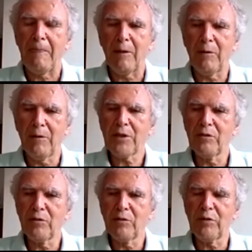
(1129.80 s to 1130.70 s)

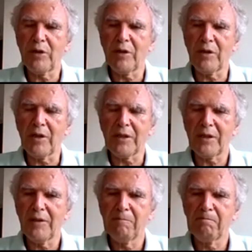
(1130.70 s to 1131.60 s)
question which we can
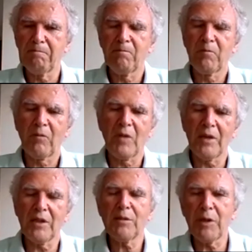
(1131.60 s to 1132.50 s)
ask
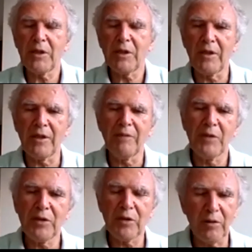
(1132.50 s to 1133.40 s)
unexpectedly.
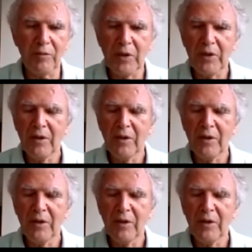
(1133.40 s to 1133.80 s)
So